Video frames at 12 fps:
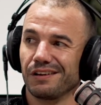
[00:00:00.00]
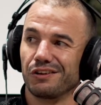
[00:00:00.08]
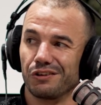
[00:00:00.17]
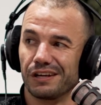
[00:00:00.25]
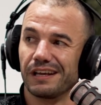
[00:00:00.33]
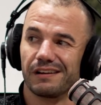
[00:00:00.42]

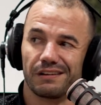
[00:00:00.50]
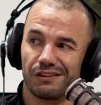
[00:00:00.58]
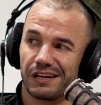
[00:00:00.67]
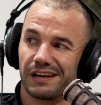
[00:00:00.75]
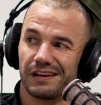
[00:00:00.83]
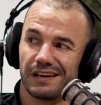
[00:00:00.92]
you get a, you
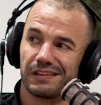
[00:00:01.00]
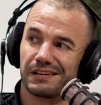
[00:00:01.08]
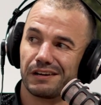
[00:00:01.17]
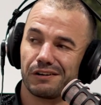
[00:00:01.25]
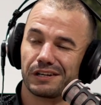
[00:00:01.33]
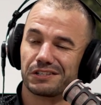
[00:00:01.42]
get another
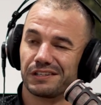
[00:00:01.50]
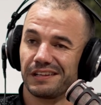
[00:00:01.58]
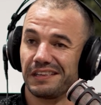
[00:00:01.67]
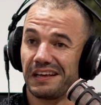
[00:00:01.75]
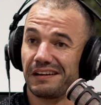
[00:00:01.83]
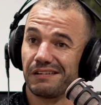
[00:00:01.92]
direction,
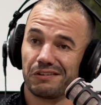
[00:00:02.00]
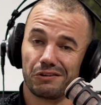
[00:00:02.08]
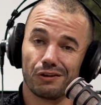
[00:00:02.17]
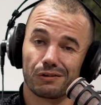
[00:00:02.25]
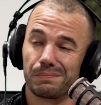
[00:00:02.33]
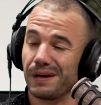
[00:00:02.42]
and then
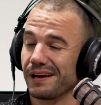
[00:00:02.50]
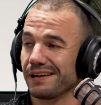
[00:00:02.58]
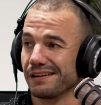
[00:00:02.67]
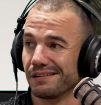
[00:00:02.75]
you look back,